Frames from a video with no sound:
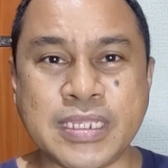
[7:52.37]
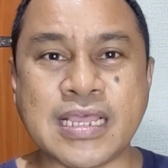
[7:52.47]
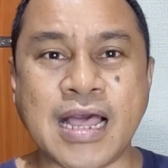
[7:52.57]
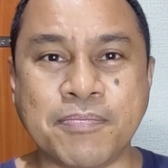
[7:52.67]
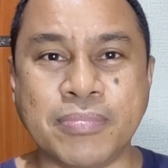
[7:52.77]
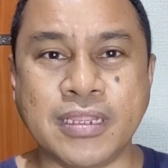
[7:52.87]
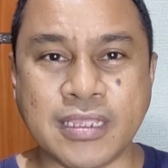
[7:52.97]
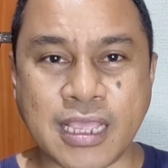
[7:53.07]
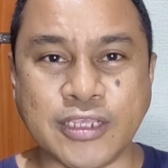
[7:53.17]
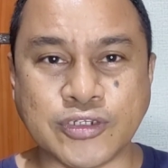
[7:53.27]

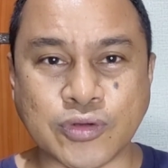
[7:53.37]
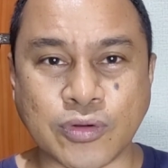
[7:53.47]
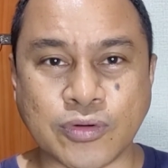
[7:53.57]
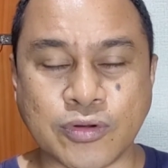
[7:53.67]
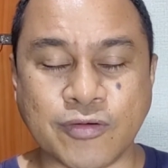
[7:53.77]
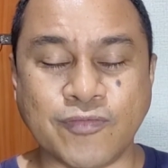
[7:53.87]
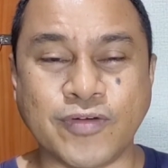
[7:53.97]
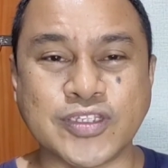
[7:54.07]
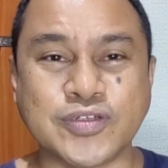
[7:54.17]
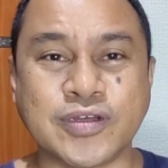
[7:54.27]
application of what
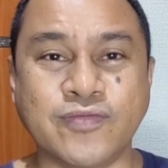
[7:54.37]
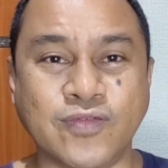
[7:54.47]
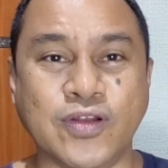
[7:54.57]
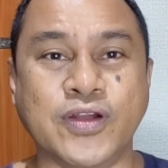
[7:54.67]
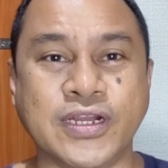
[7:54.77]
you have learned